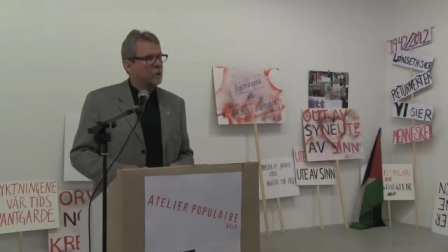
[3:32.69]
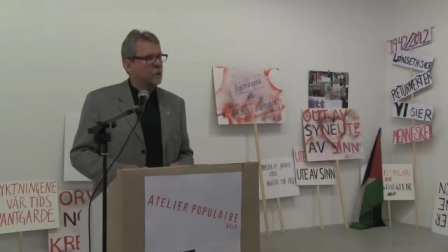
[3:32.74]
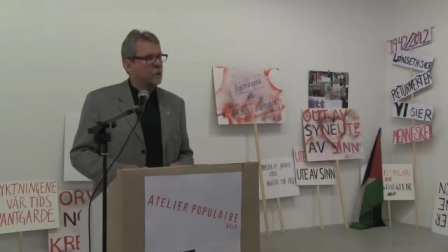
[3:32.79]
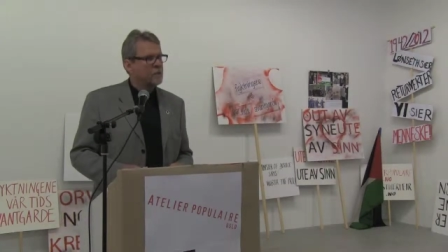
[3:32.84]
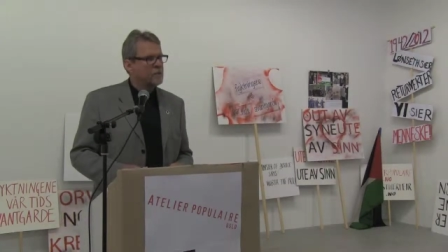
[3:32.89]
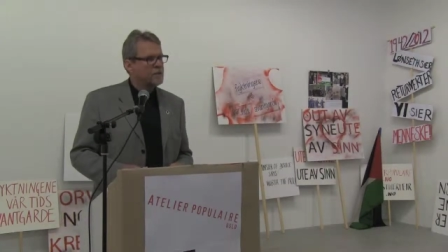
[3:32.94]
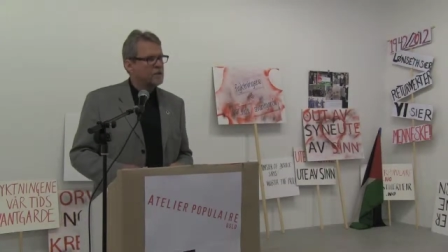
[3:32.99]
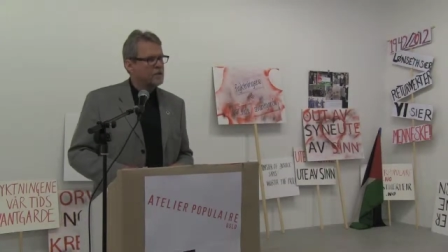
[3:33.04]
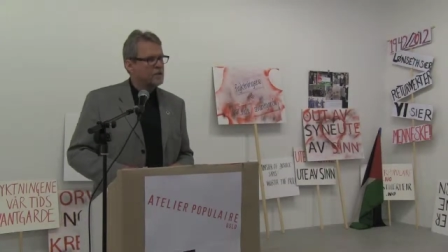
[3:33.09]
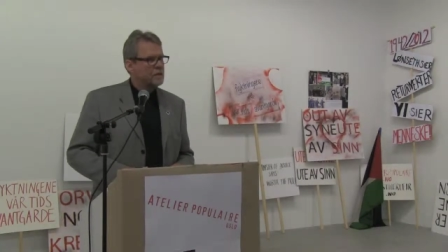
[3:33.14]

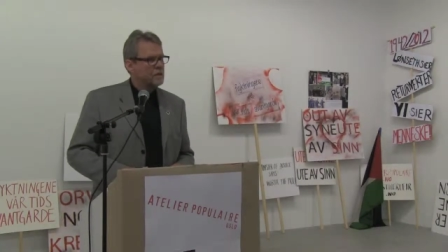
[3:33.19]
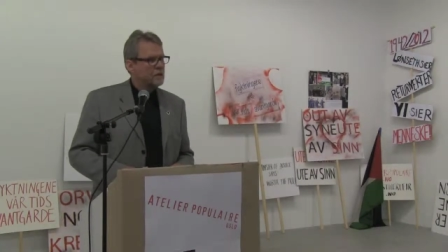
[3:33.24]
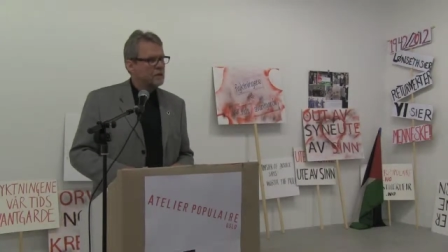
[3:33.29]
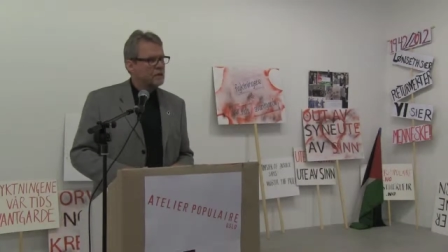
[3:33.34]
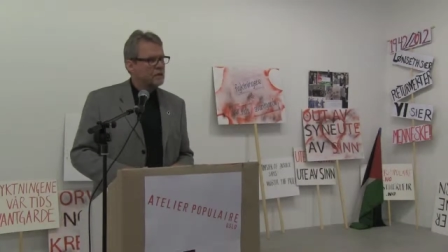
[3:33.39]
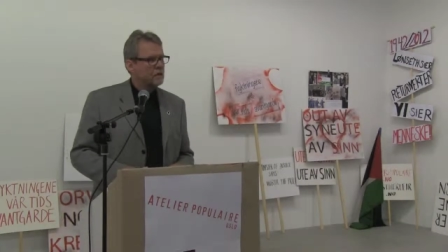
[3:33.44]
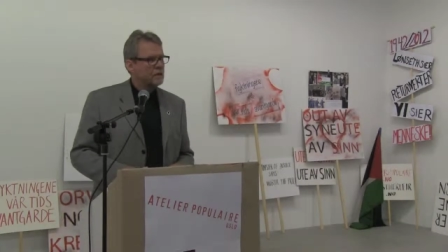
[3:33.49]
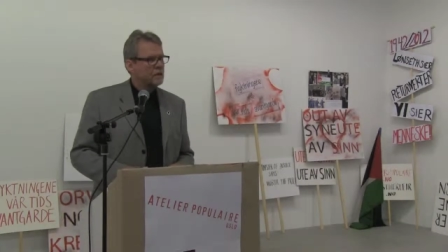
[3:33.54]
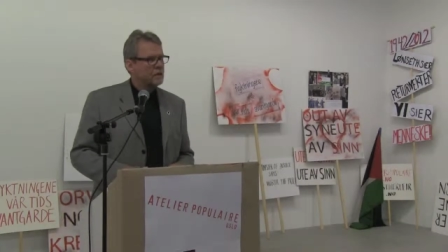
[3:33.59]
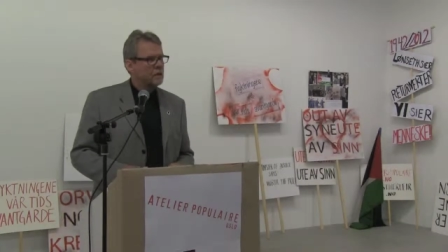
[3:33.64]
We see
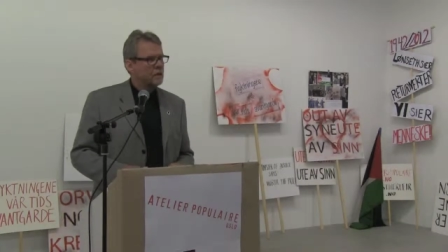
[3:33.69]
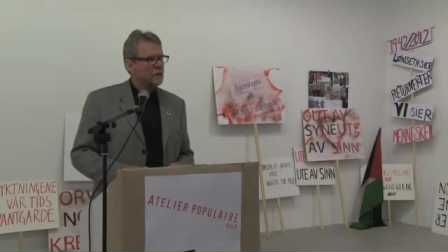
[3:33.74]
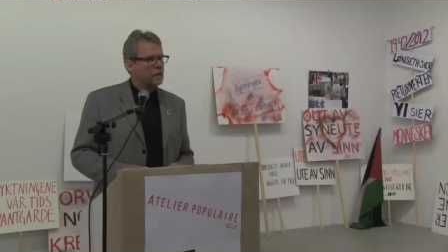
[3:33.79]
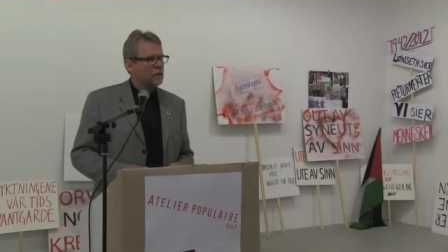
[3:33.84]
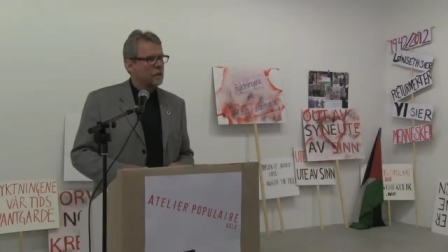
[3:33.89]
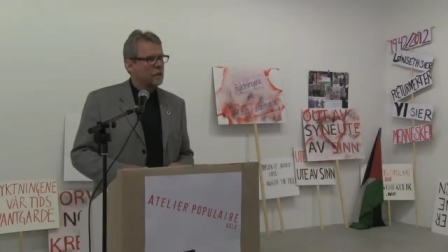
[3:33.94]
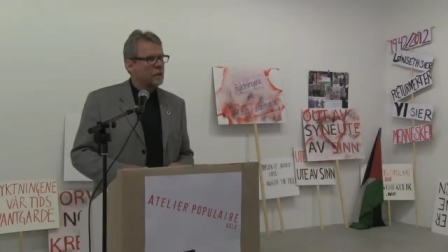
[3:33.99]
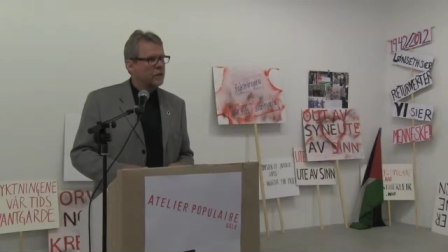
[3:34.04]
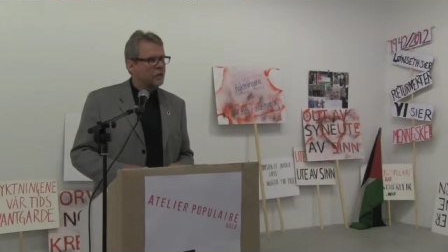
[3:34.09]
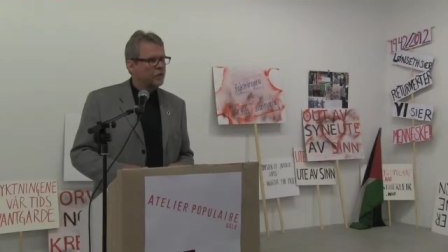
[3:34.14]
that
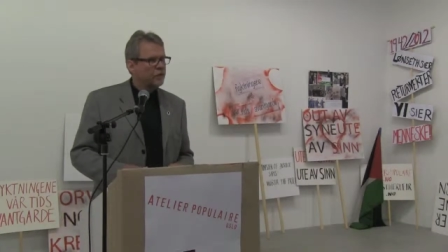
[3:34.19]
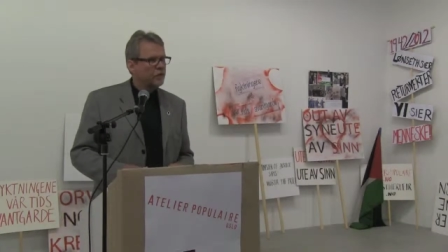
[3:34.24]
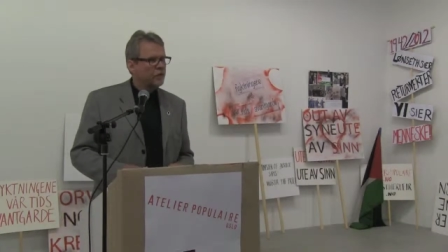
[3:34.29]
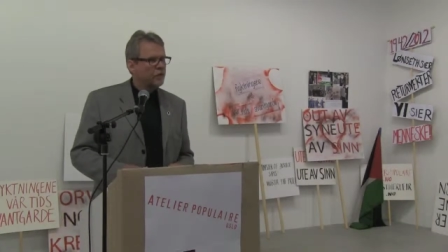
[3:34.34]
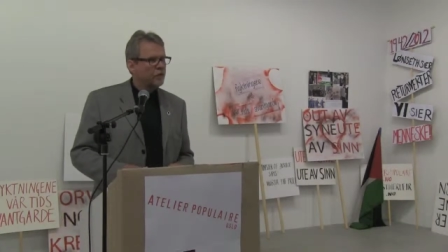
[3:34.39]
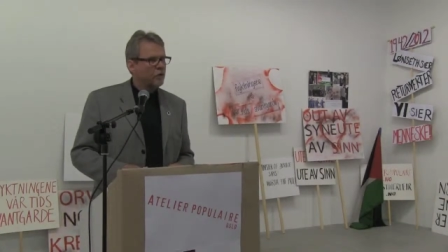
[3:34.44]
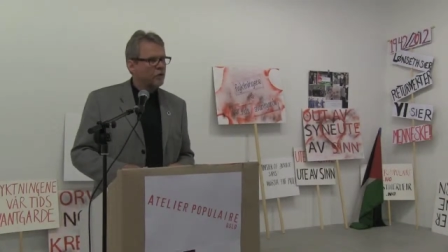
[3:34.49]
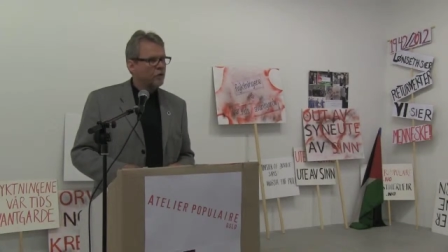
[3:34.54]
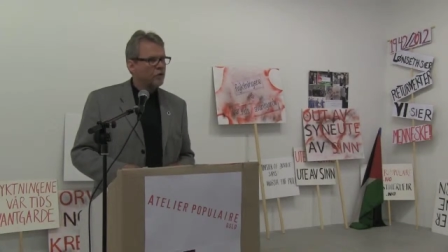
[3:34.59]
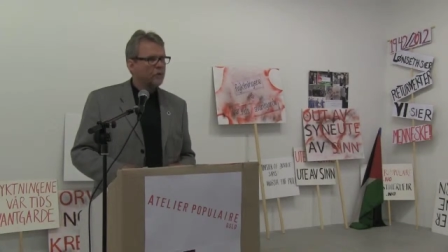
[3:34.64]
a lot
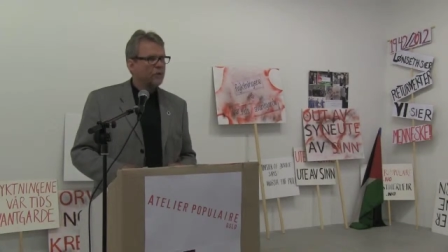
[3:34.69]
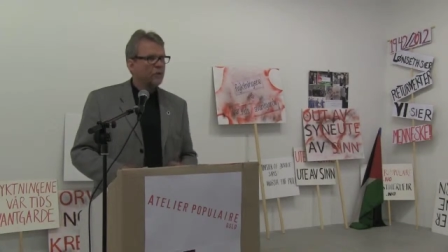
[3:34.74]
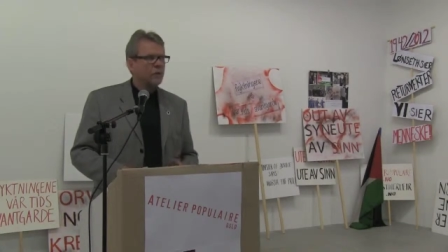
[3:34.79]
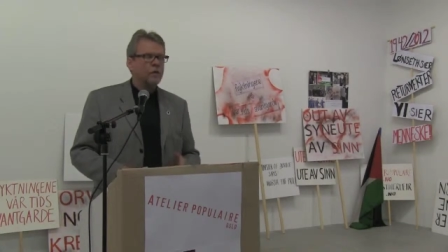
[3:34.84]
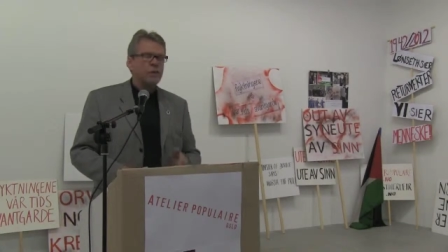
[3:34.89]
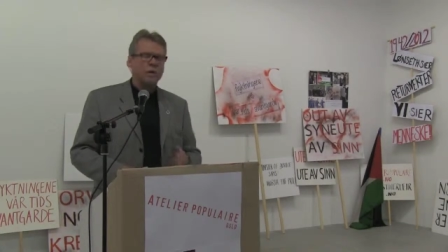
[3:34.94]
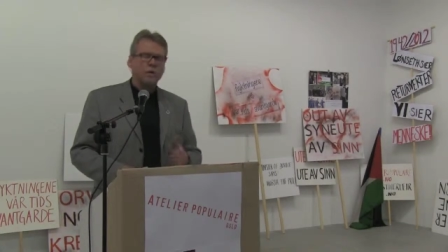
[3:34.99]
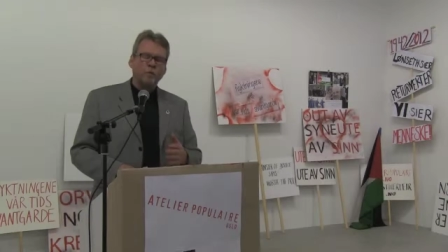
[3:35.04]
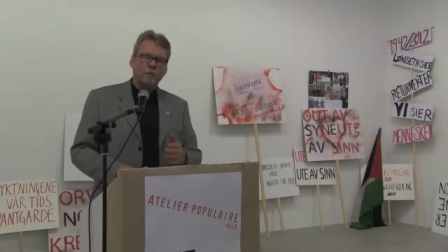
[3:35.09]
of